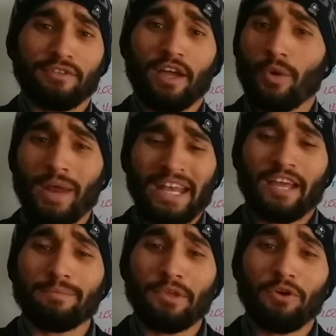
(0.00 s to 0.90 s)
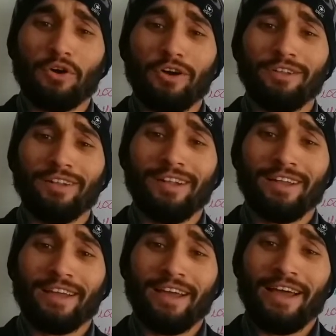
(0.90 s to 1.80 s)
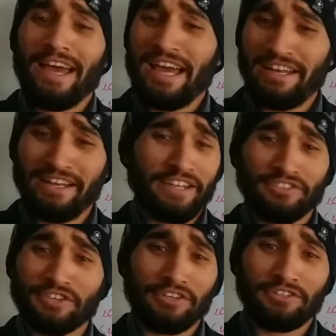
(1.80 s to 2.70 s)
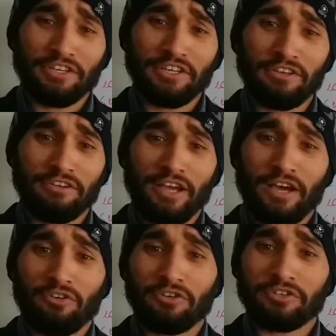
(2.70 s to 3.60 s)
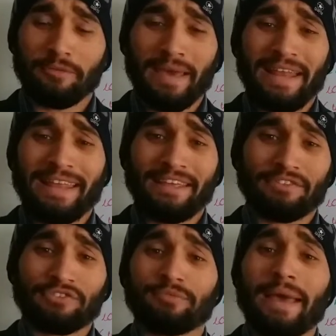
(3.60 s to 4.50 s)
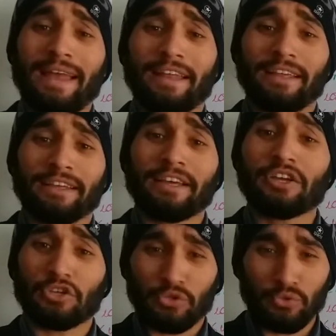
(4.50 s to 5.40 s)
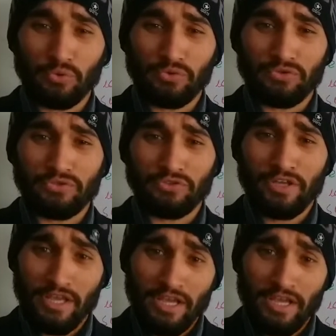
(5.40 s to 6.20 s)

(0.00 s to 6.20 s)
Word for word: I welcome you all. Uh, let's continue our remaining spelling rules.